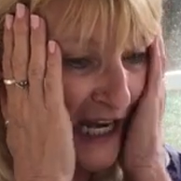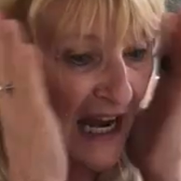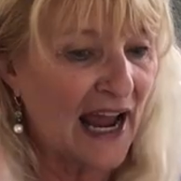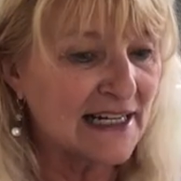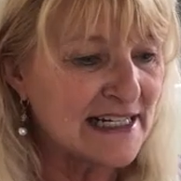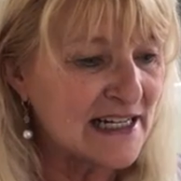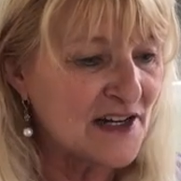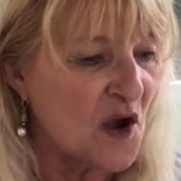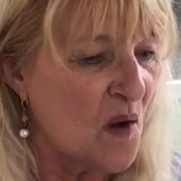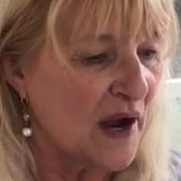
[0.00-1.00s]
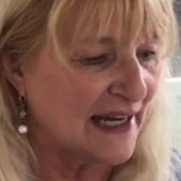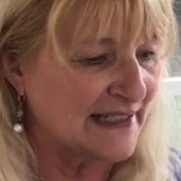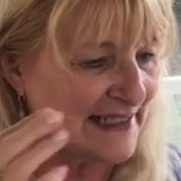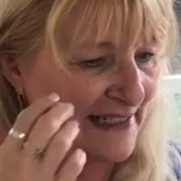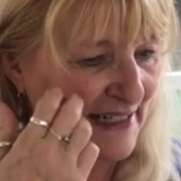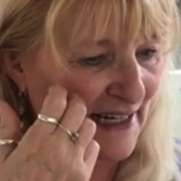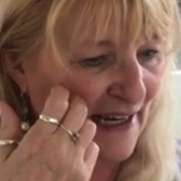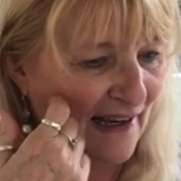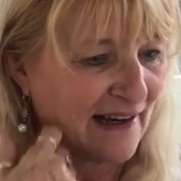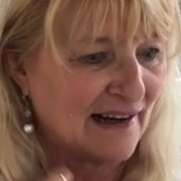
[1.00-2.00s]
I had no idea.